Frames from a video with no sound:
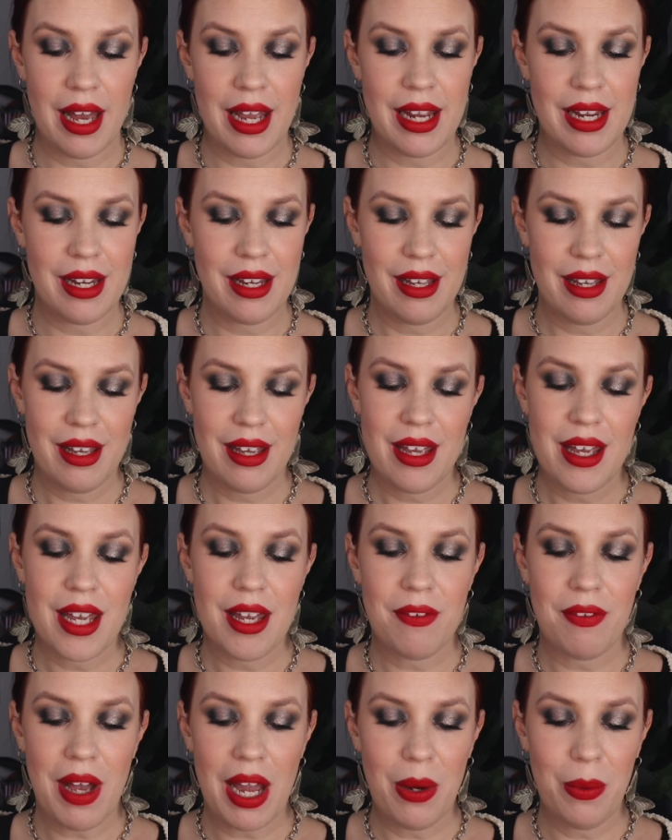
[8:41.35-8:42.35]
I,
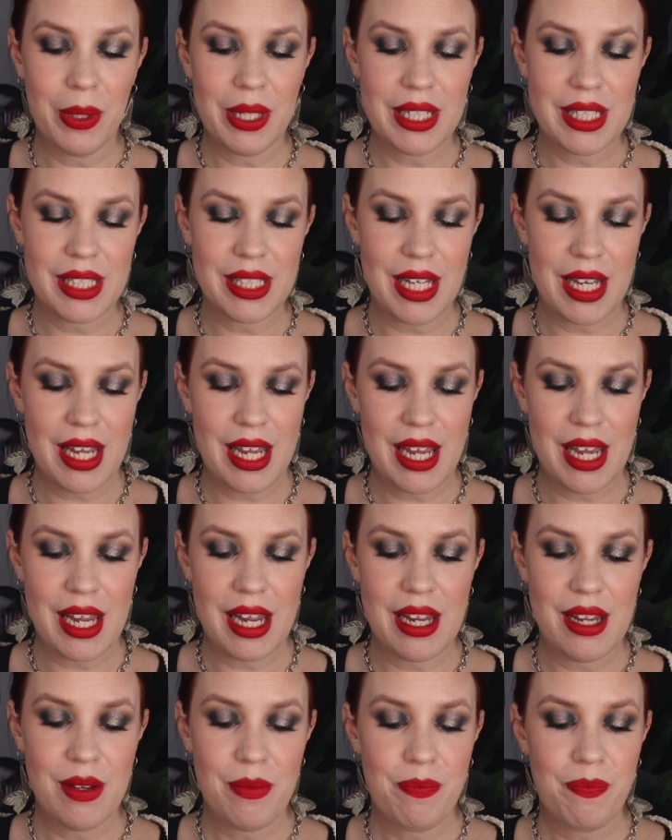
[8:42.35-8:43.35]
if I were to
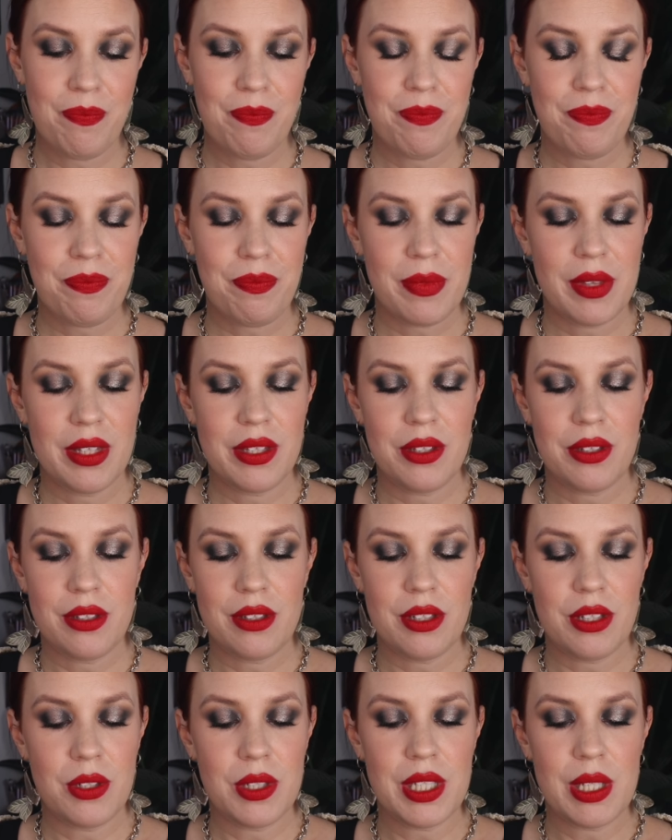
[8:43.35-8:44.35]
say
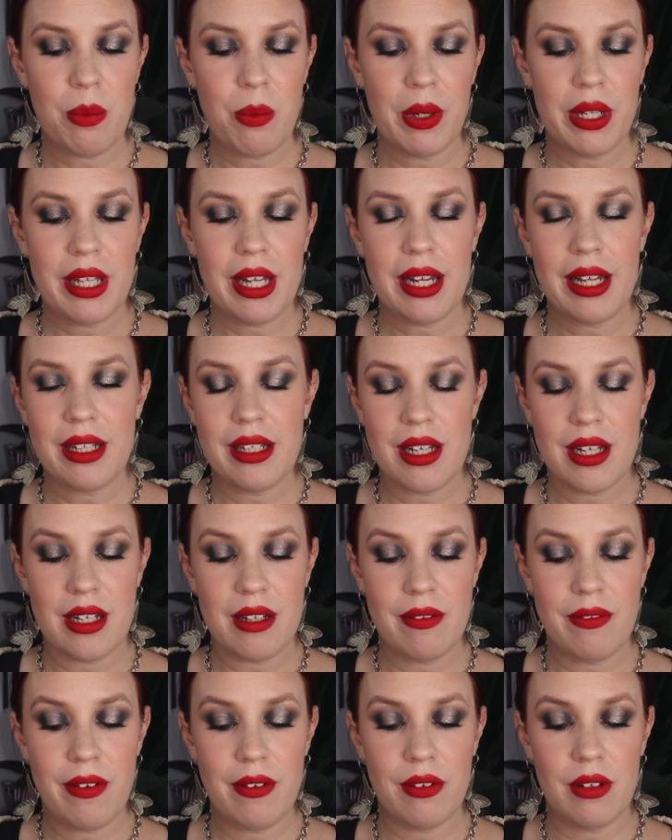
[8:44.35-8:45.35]
to someone that I
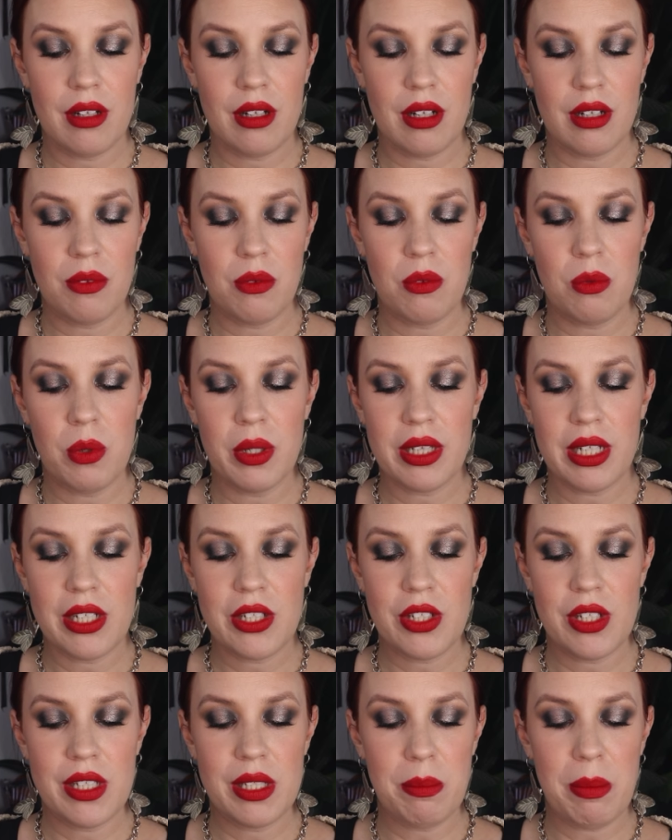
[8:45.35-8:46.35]
love, what they
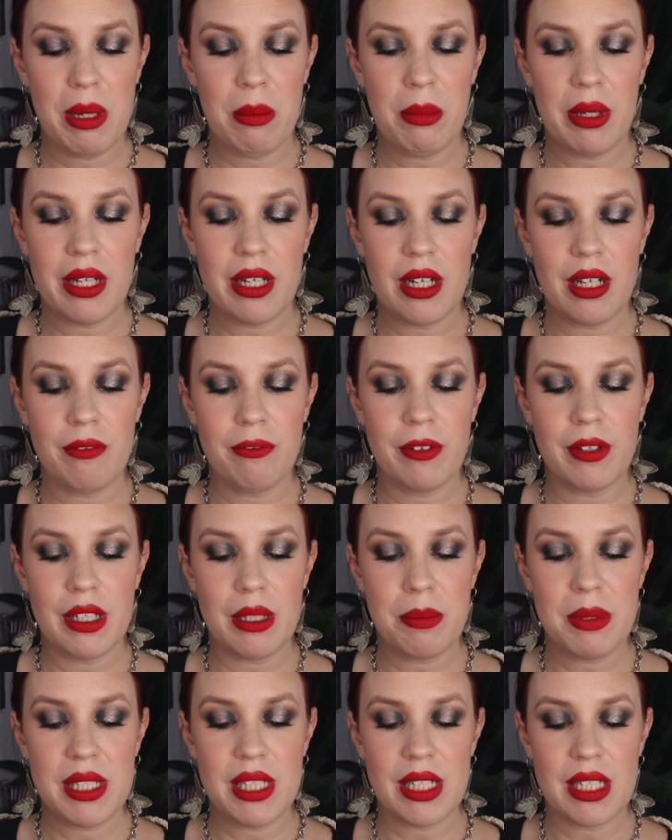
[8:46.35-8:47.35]
should spend money on for
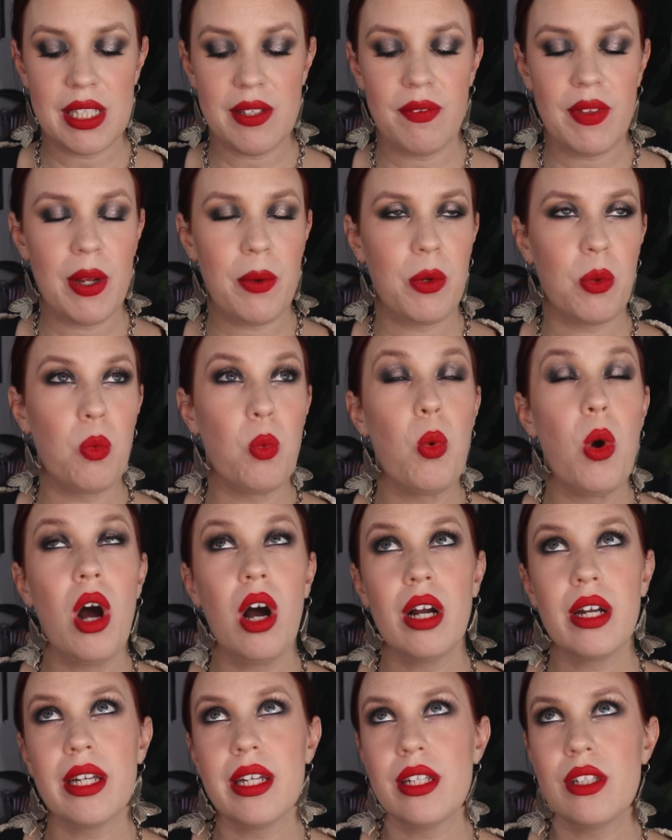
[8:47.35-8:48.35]
lipsticks if they were to
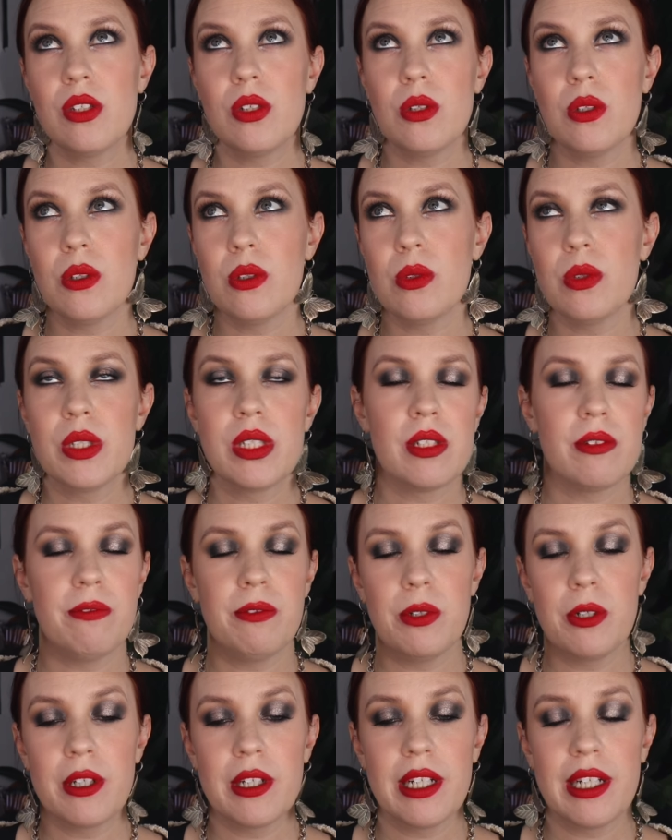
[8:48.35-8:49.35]
walk into
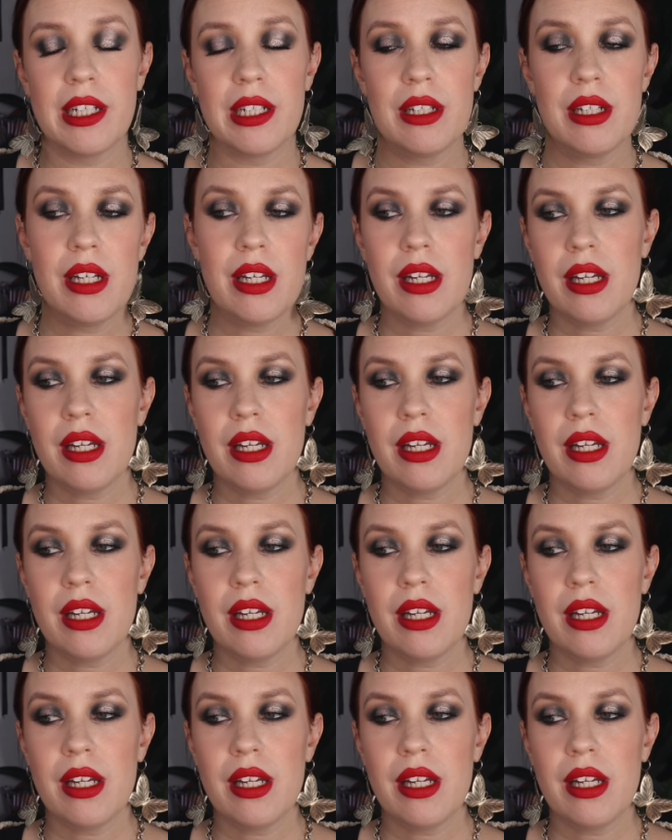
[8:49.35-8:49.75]
Sephora.